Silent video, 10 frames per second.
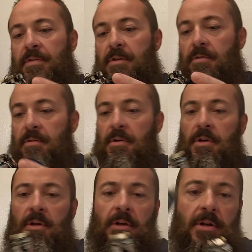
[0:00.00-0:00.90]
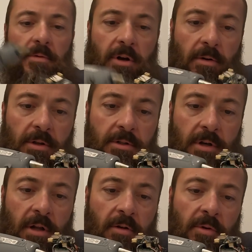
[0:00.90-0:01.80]
So here we go. Let's
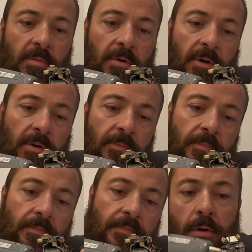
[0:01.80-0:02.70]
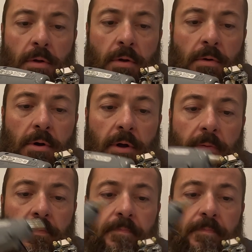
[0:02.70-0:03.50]
try a little bit more. Okay.